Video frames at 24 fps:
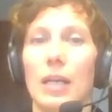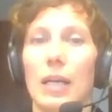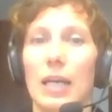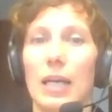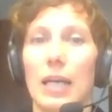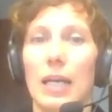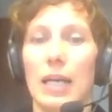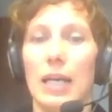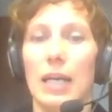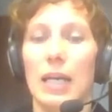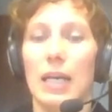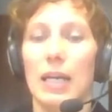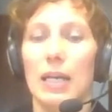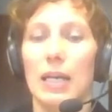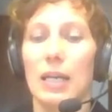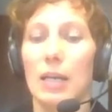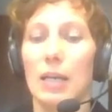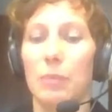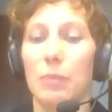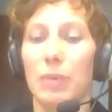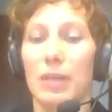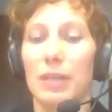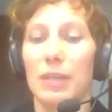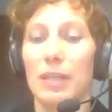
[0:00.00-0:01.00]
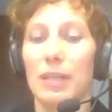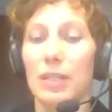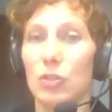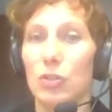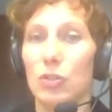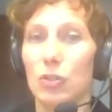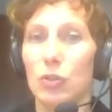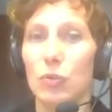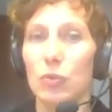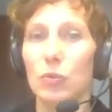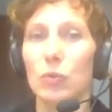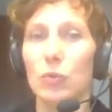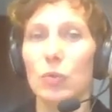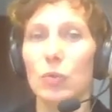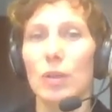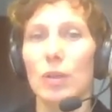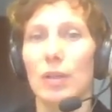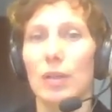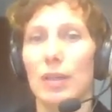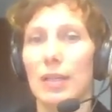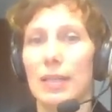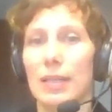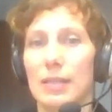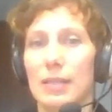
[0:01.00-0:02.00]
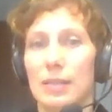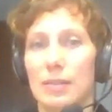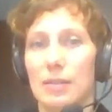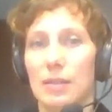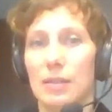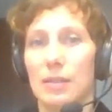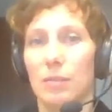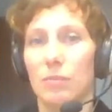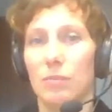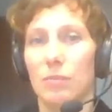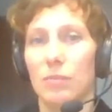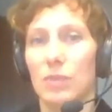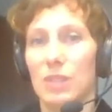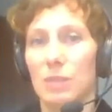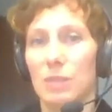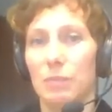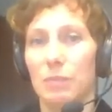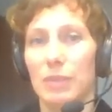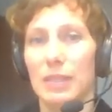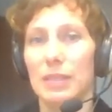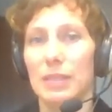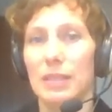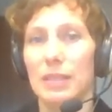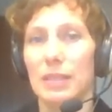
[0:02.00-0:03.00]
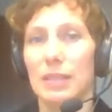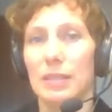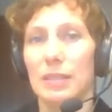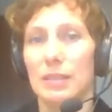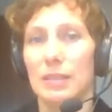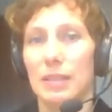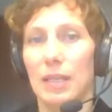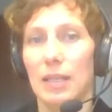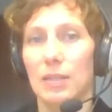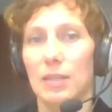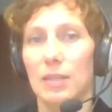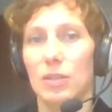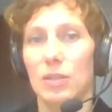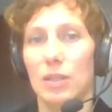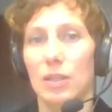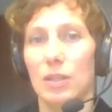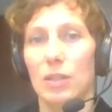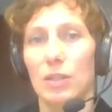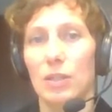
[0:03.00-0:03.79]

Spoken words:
Appendix 2 lists some species that